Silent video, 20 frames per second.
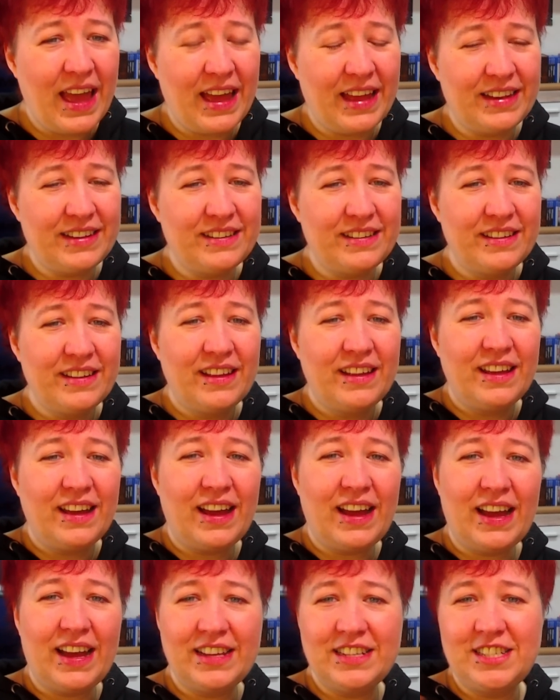and
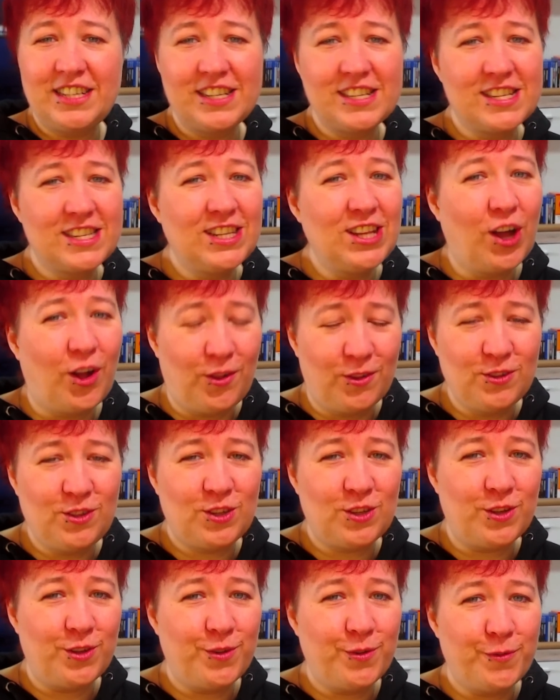I just told
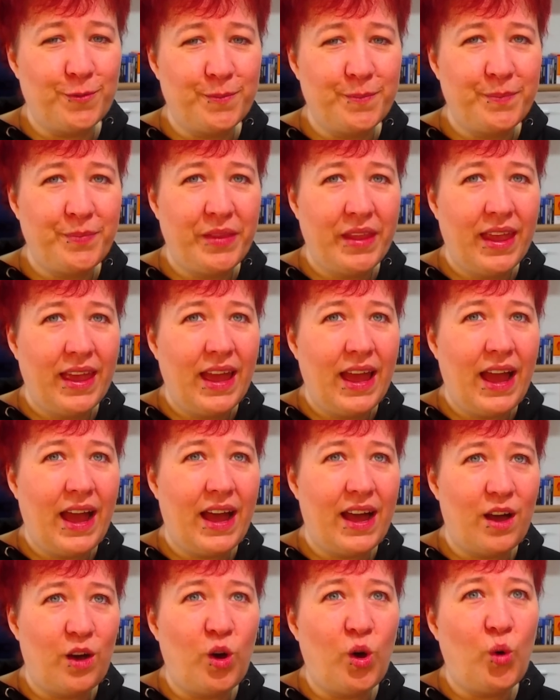you
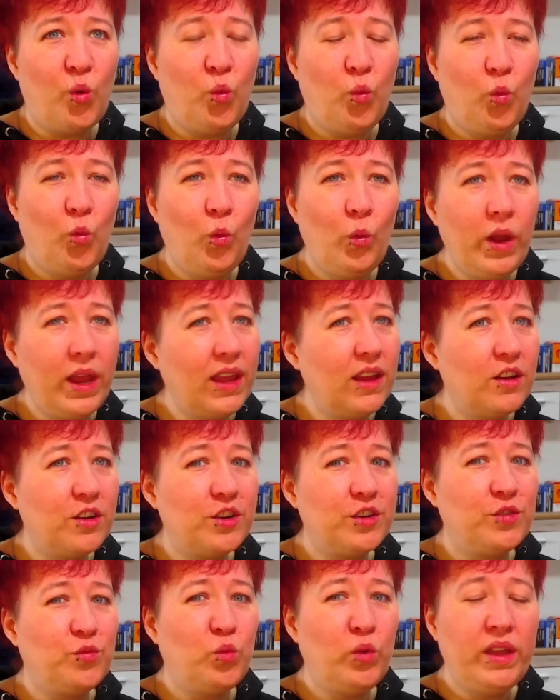how
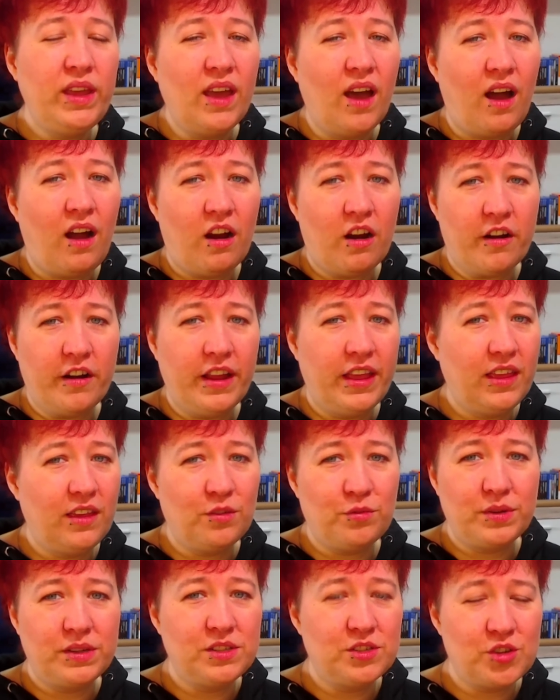weird we are
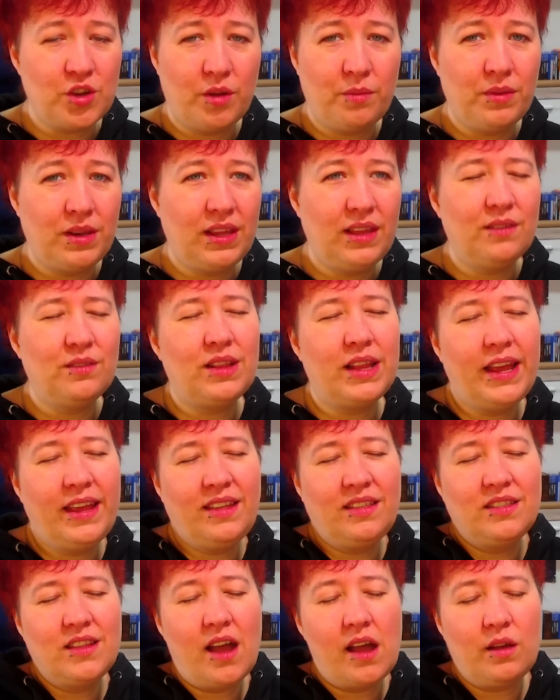here in Germany.
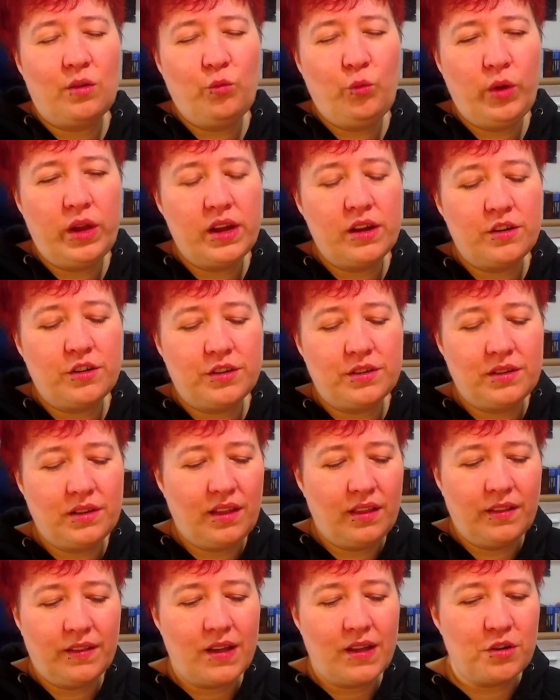Like not weird,
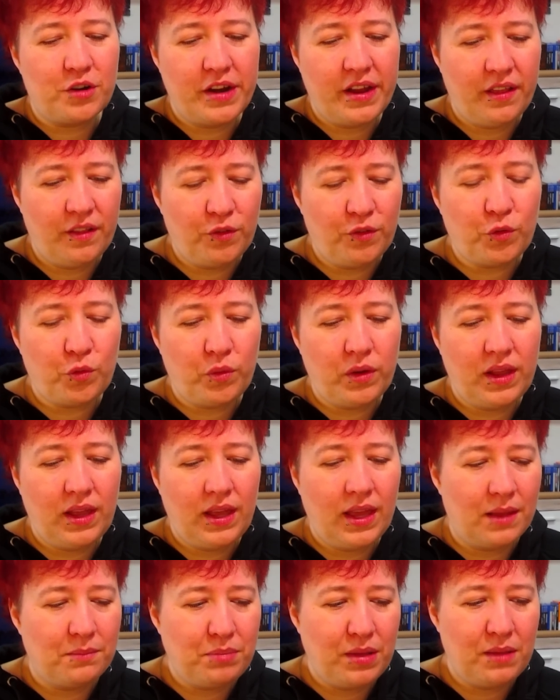it's our
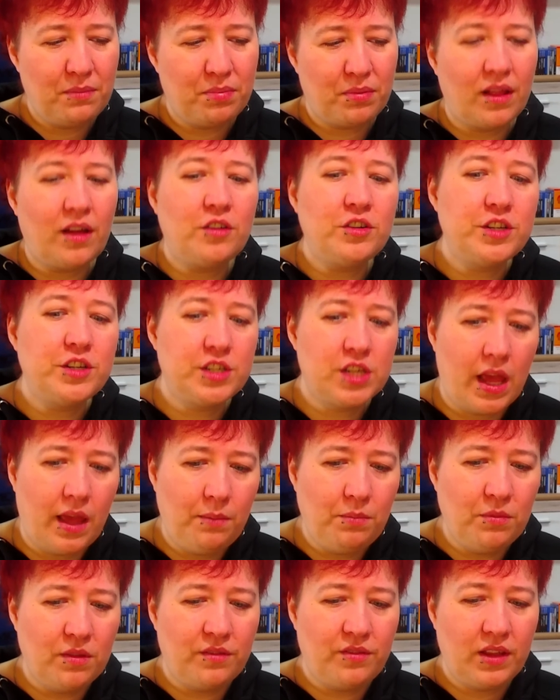history and people are
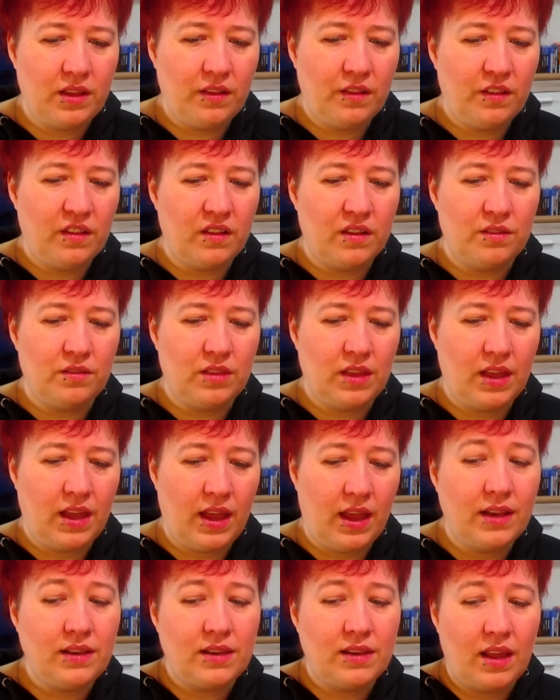ashamed of it, so they
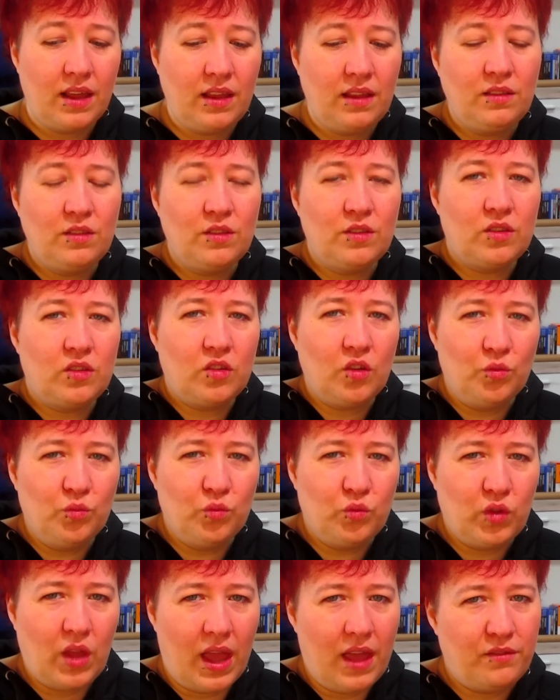and they
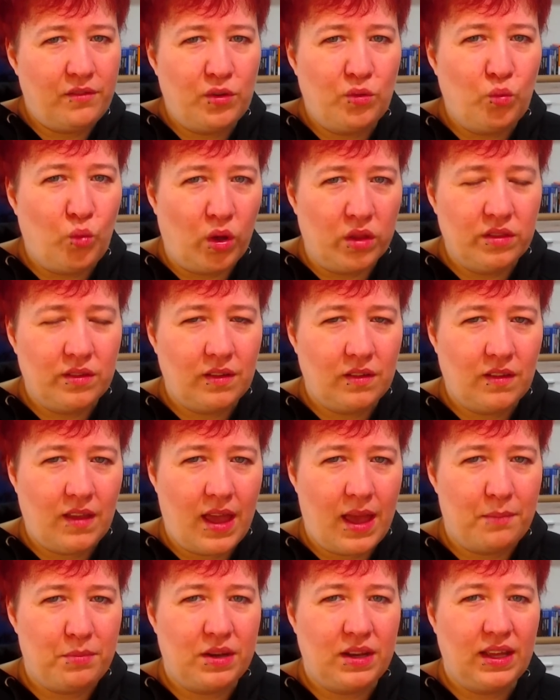don't ever want it to
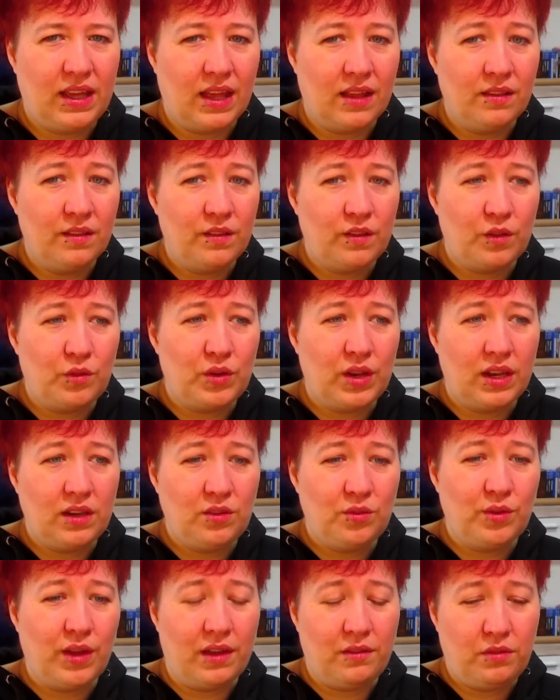happen again, so they
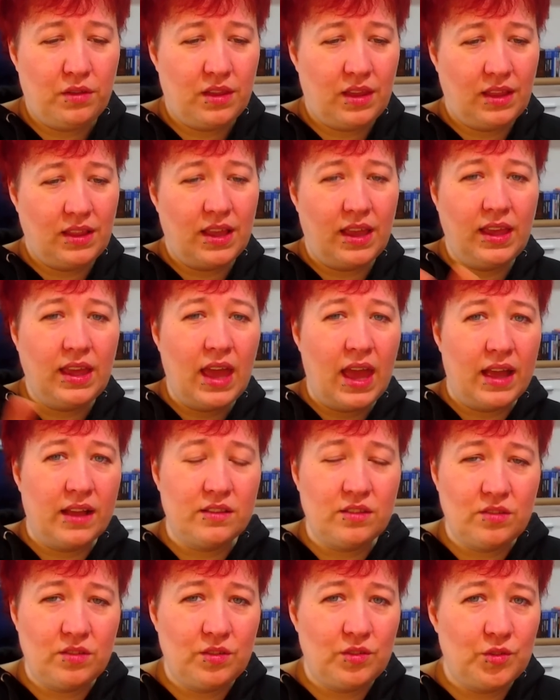do everything they
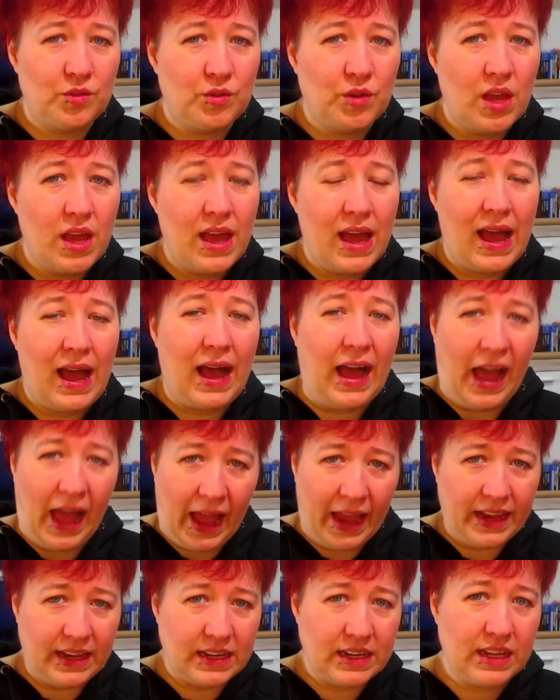can to
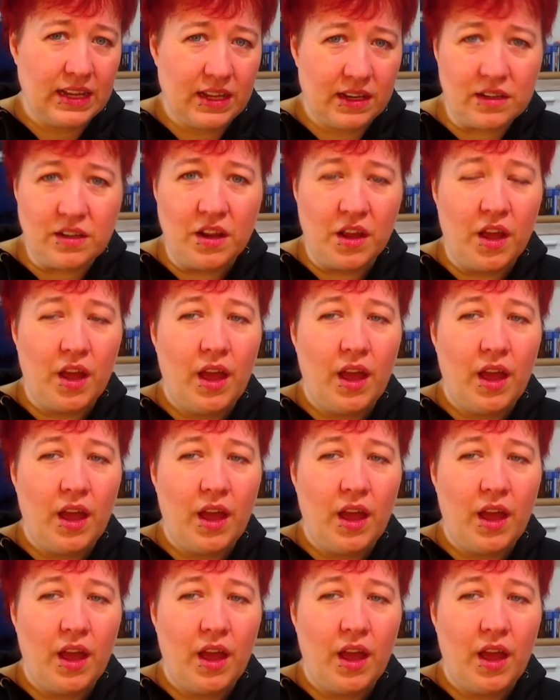hide it